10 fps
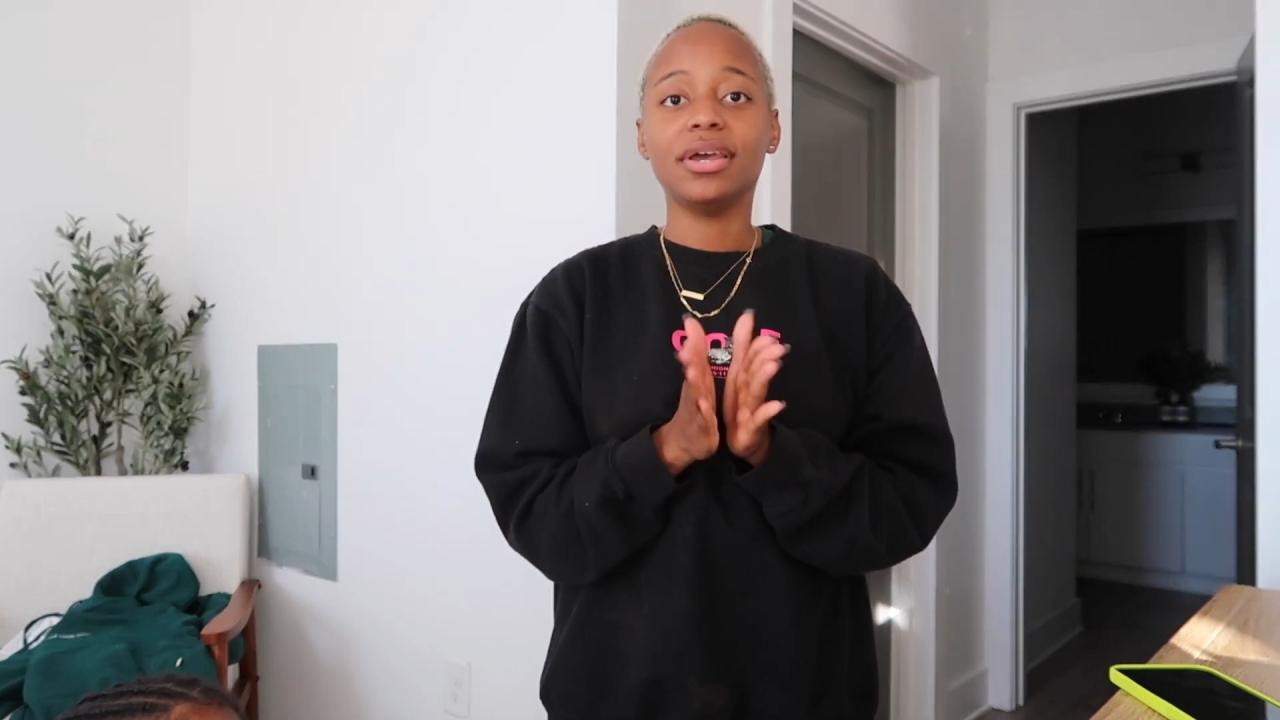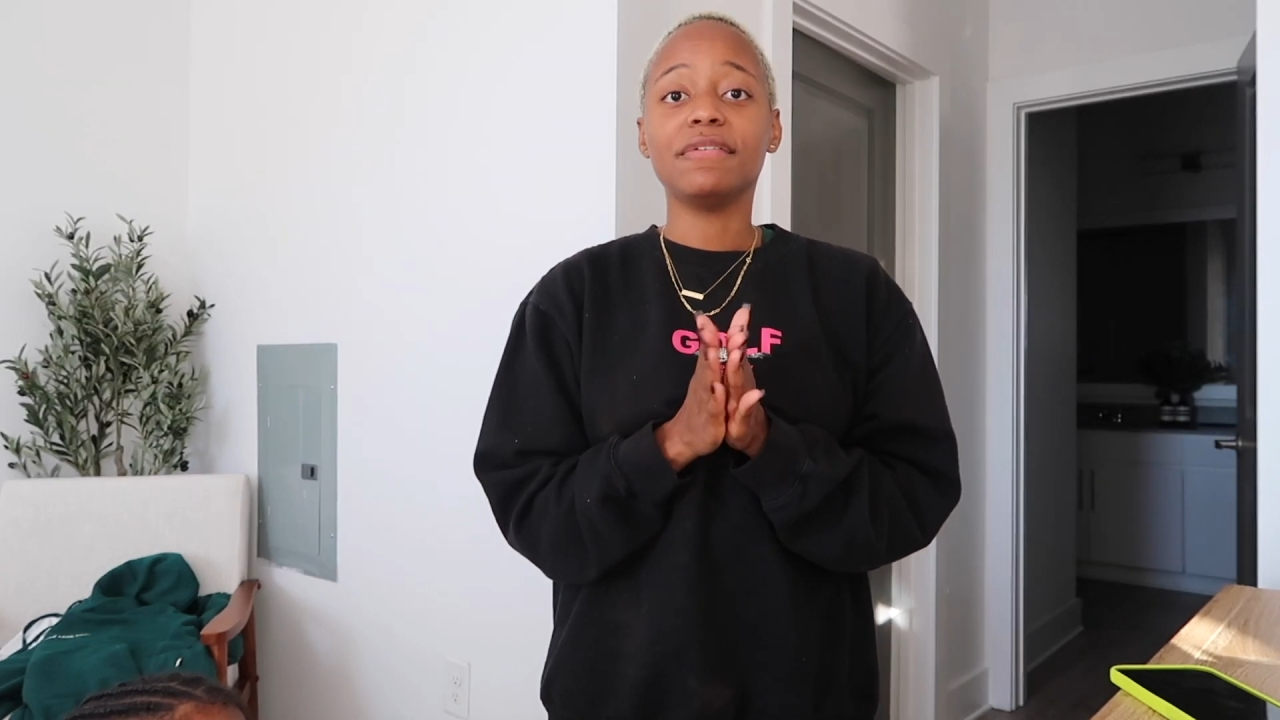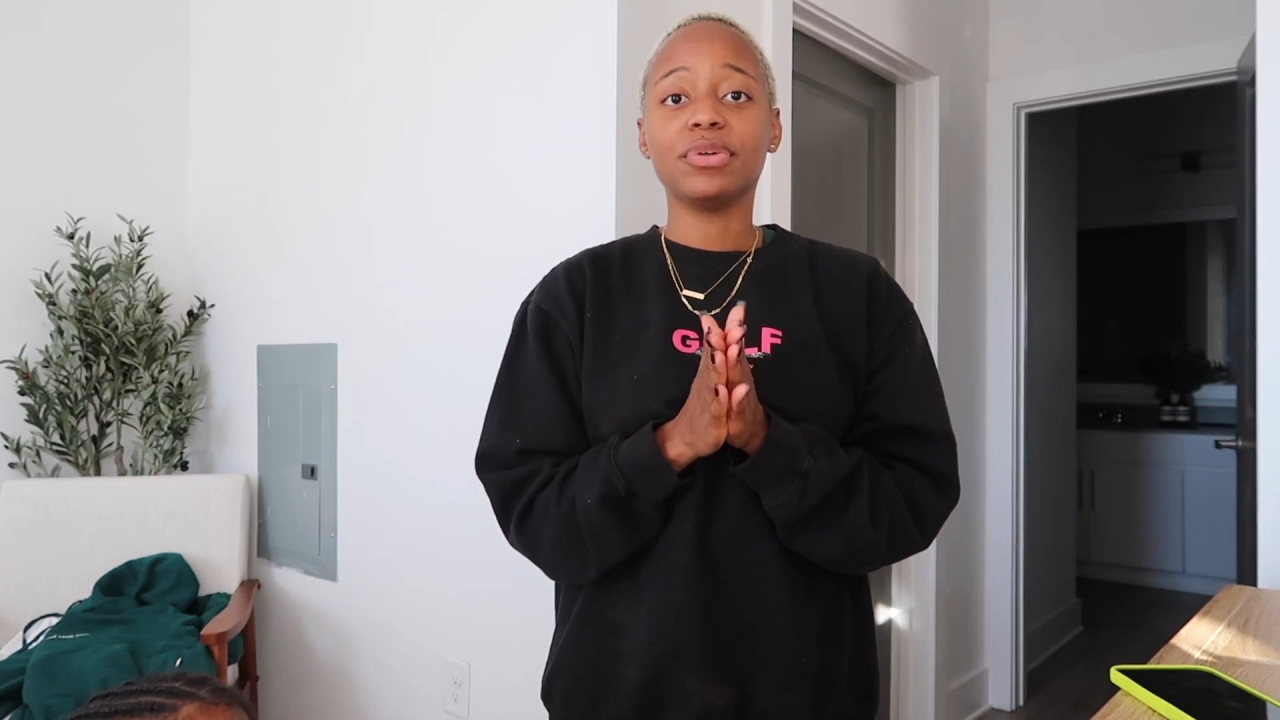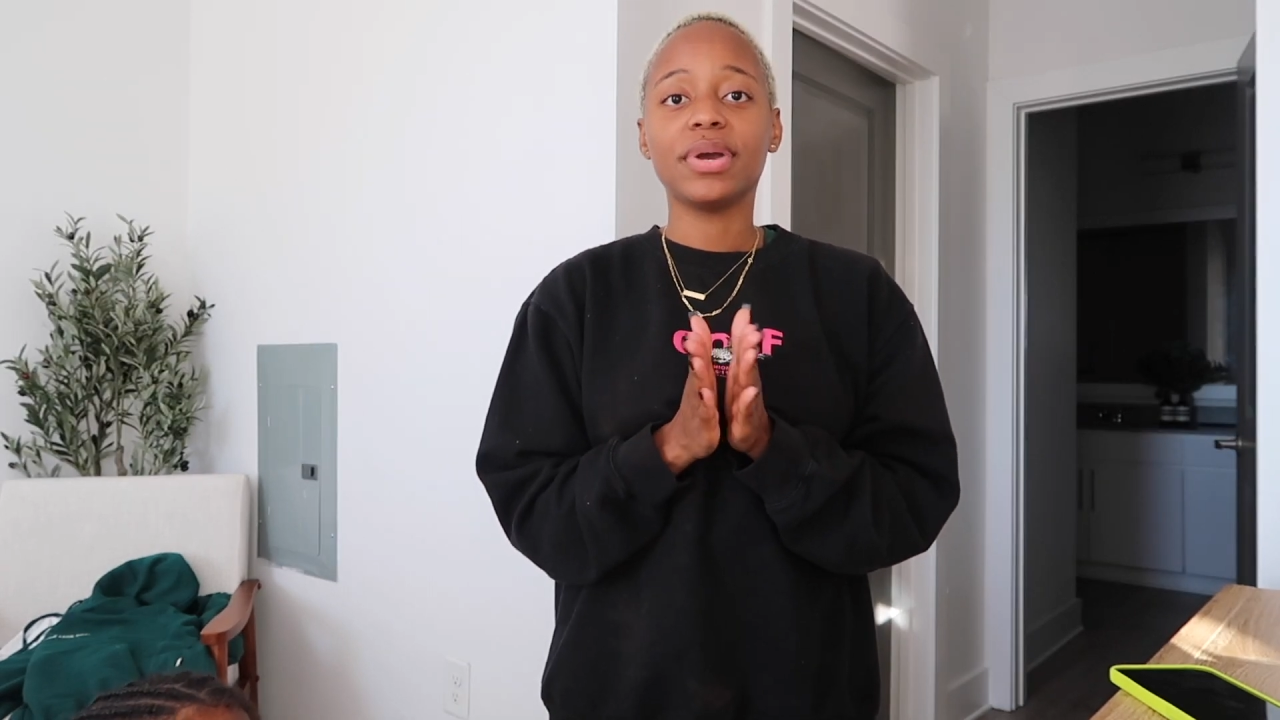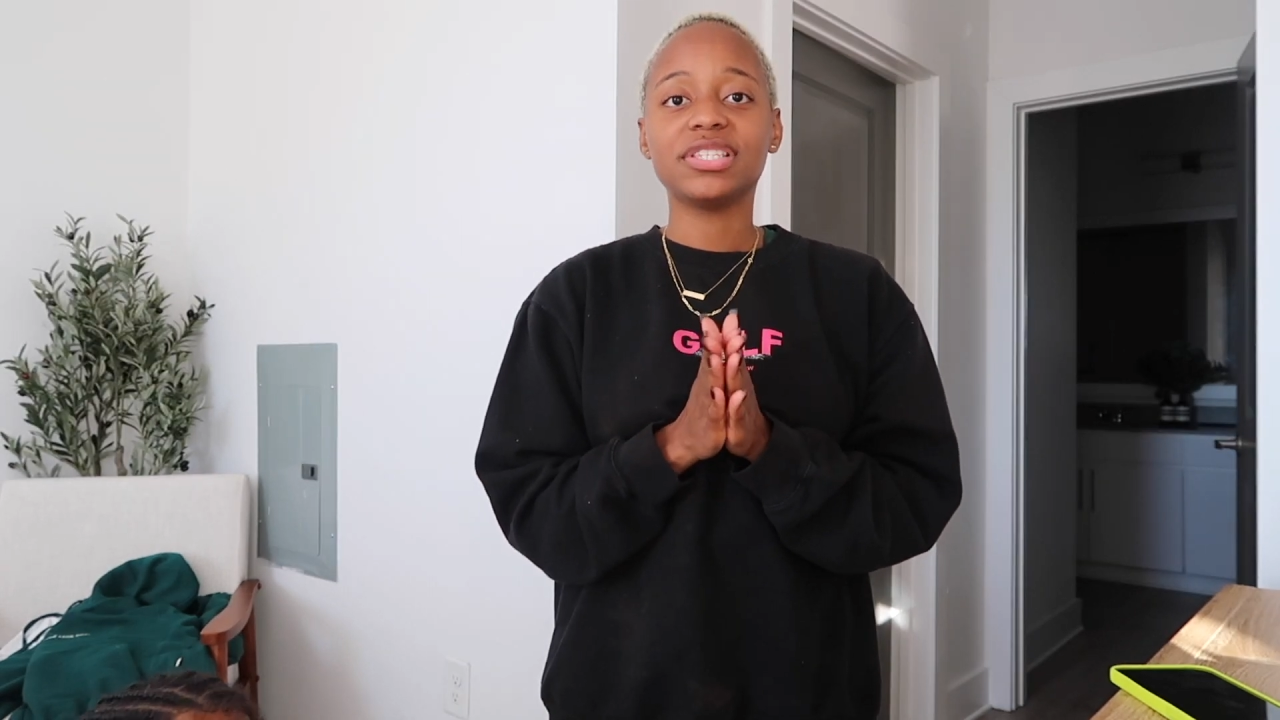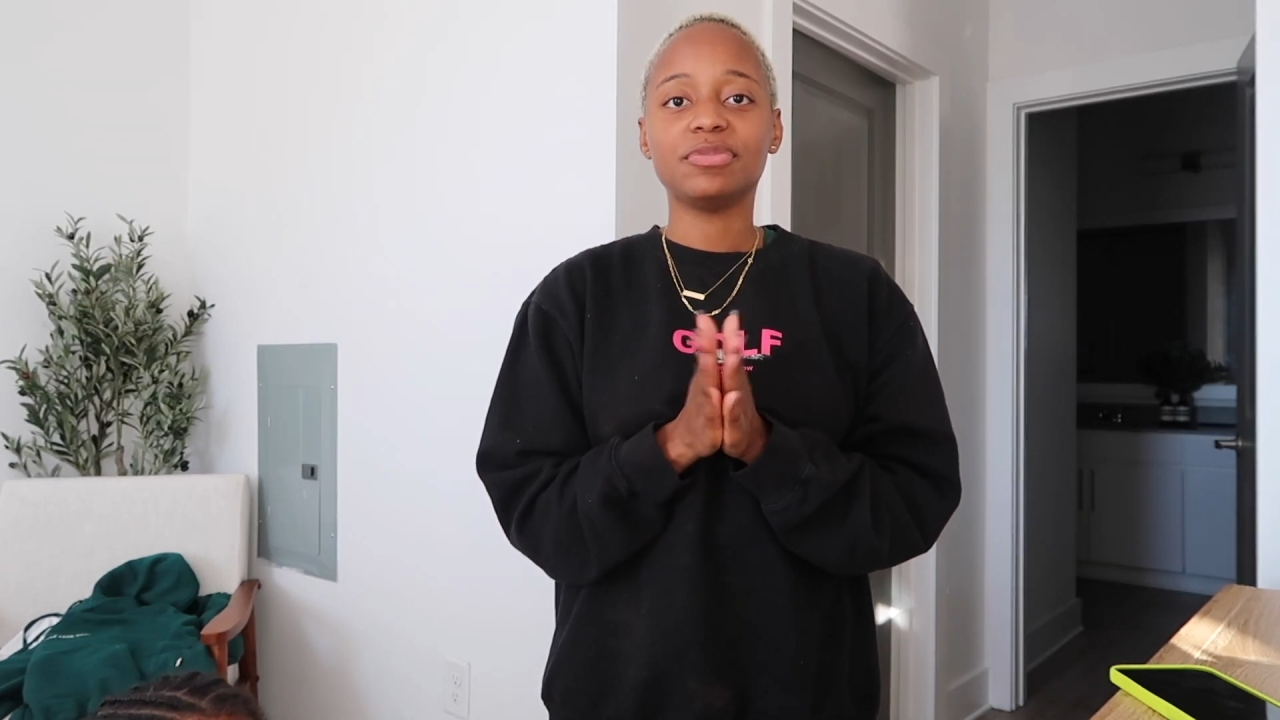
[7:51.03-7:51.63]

of the rest